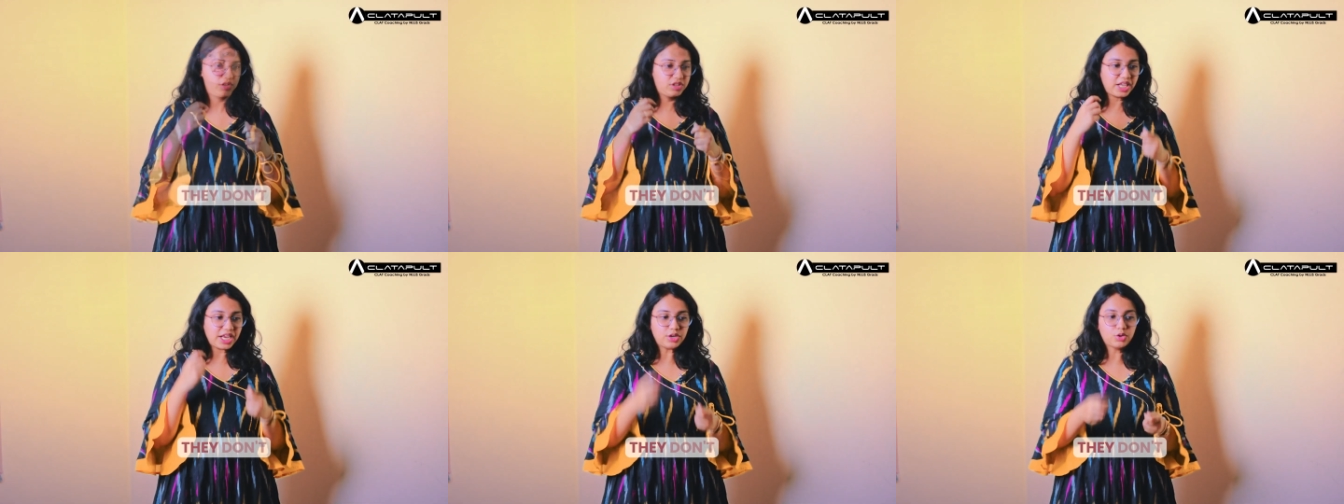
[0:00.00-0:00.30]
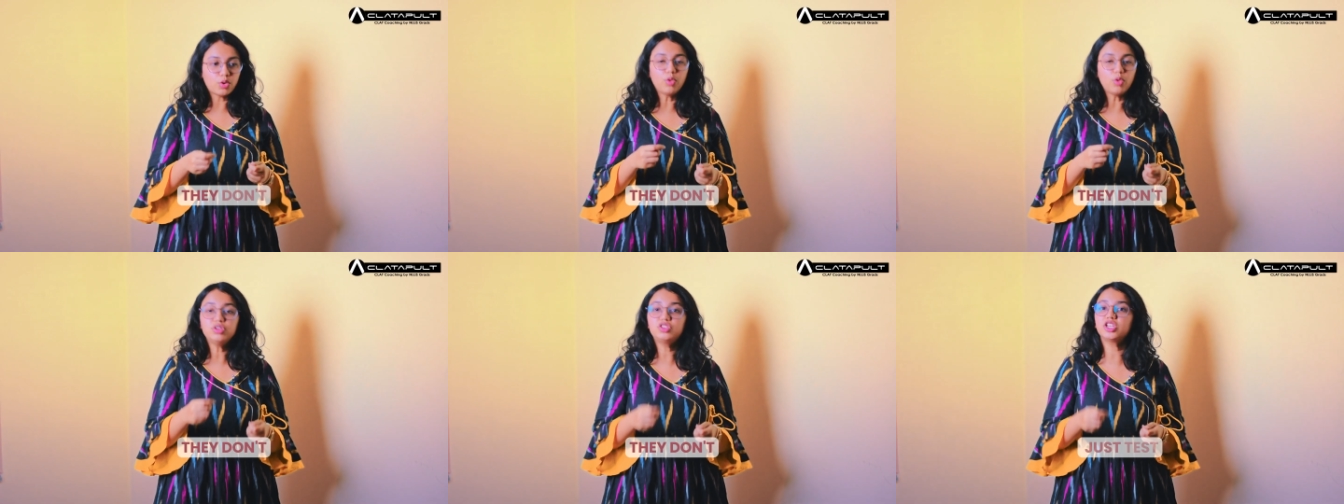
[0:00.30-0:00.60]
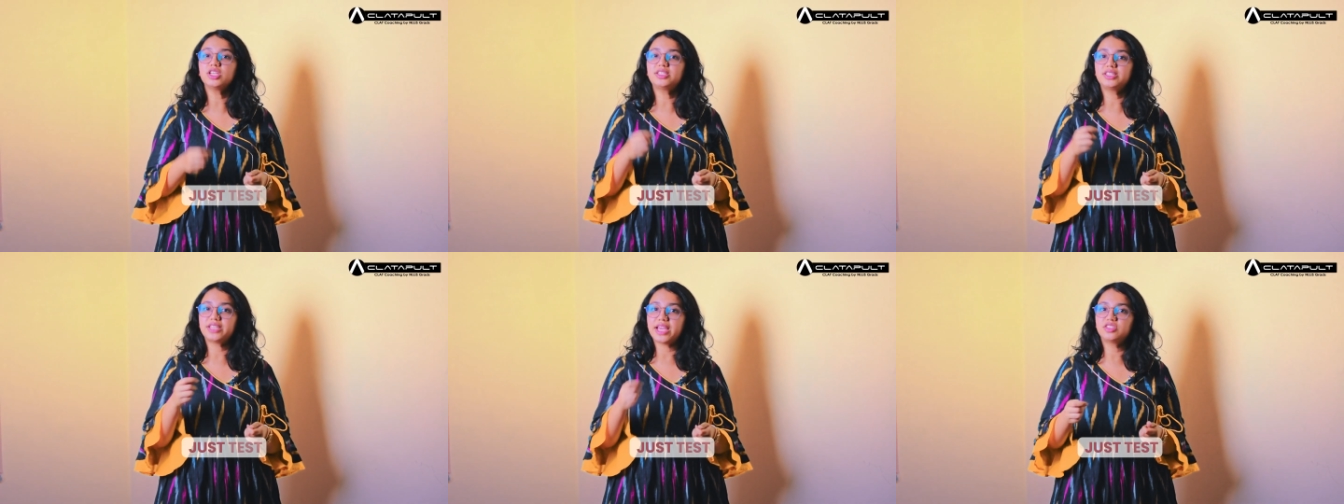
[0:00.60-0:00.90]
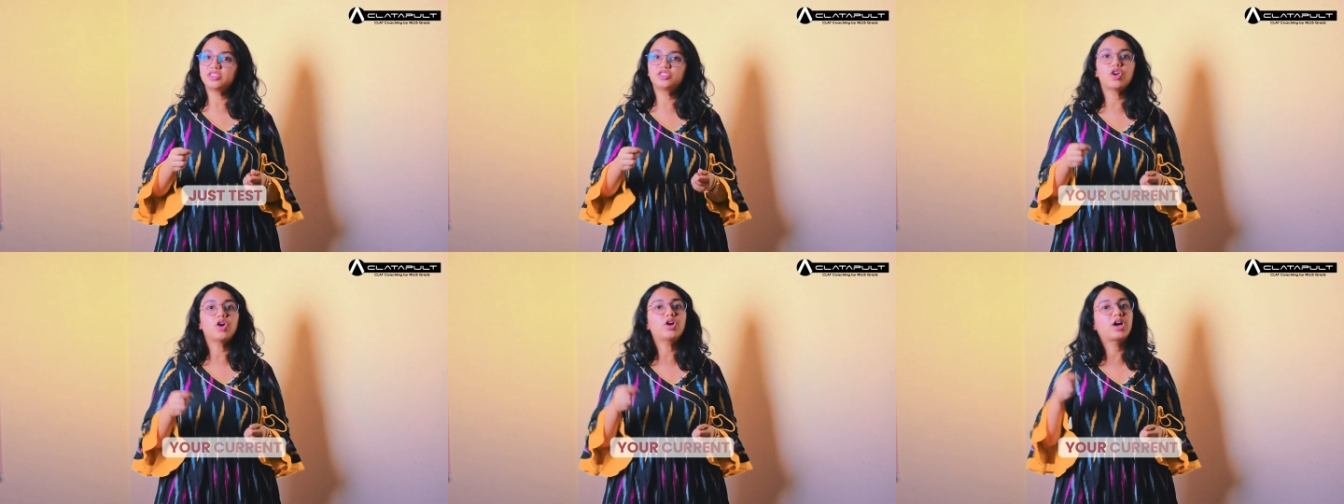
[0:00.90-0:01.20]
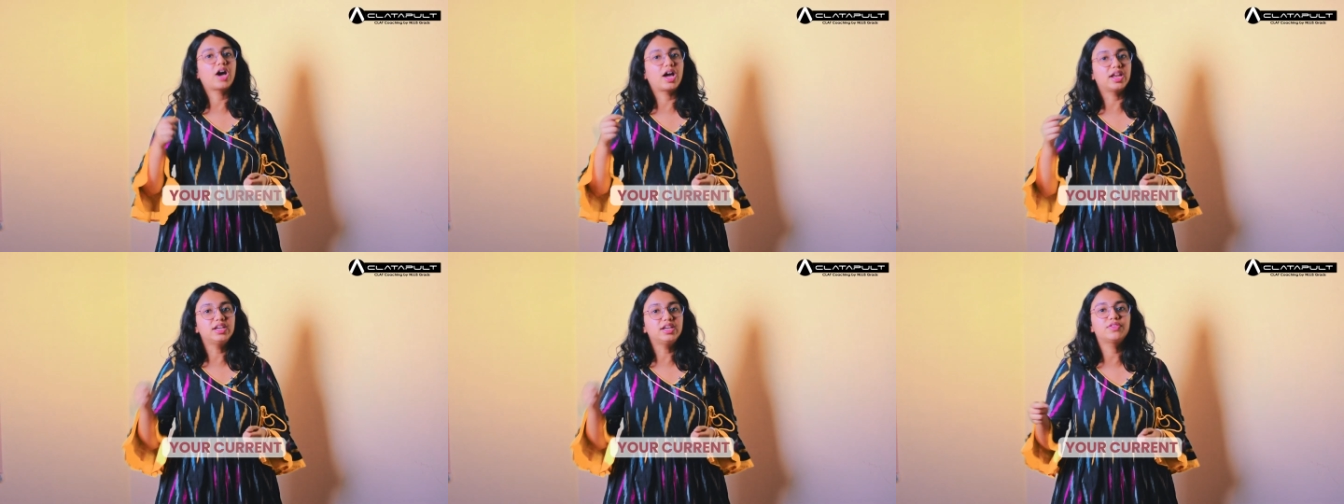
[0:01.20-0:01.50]
they don't just test your
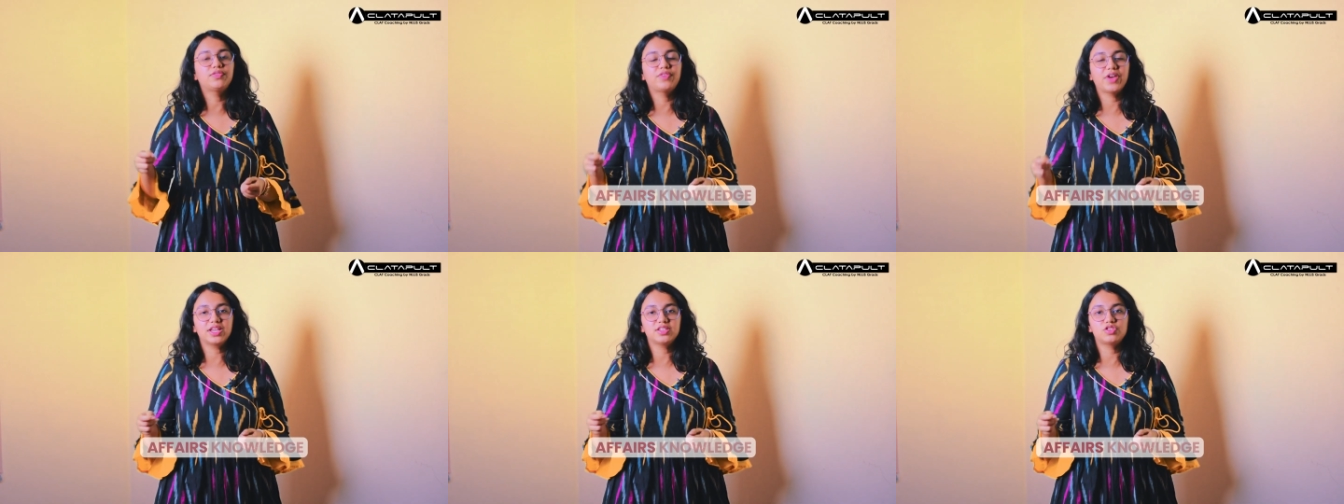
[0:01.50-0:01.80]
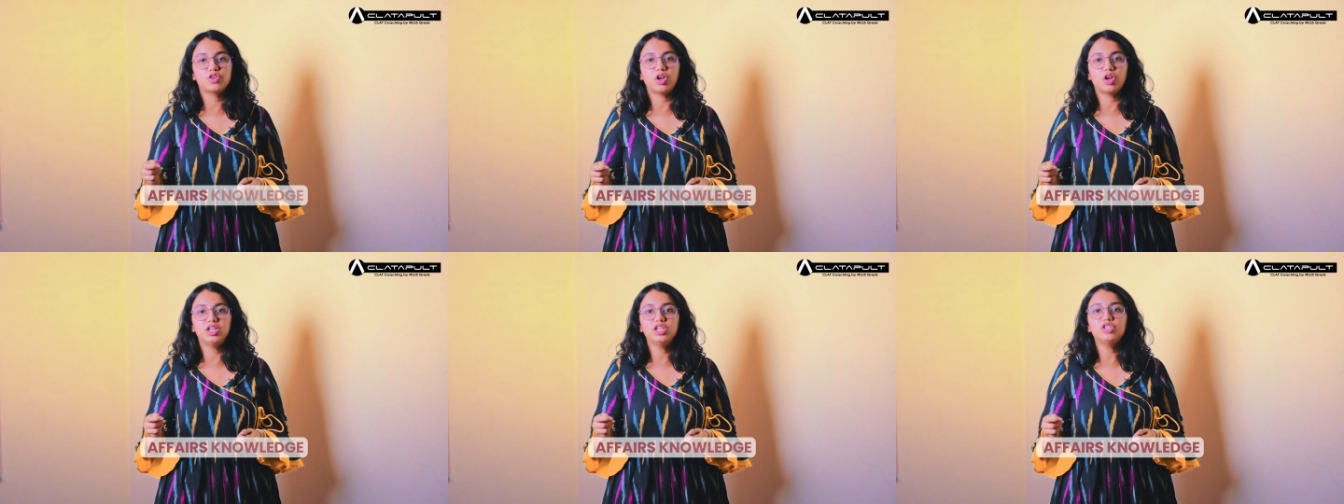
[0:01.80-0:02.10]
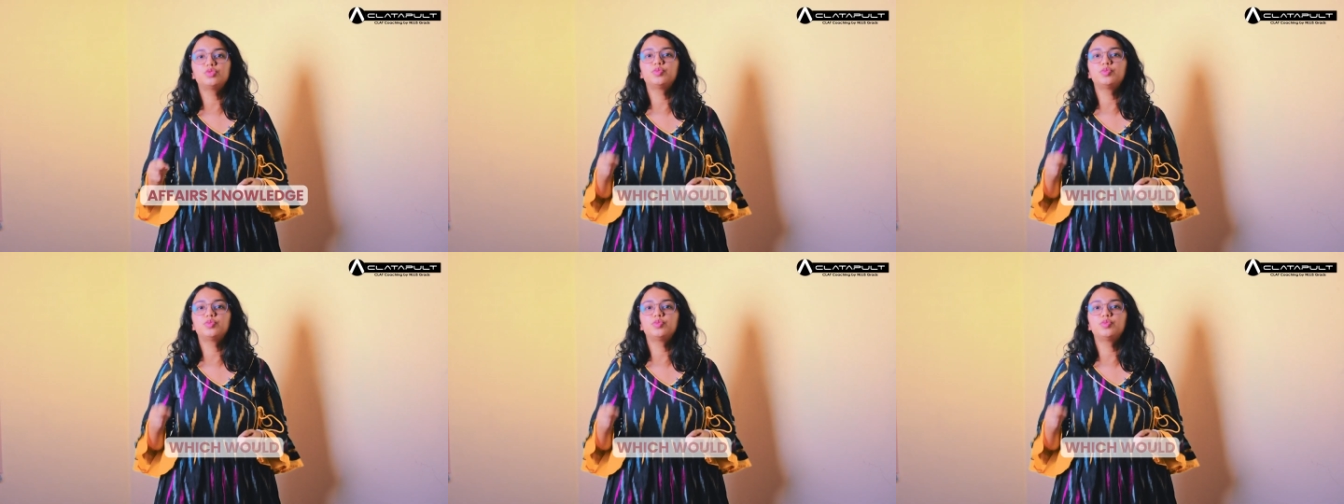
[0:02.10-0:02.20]
current affairs knowledge,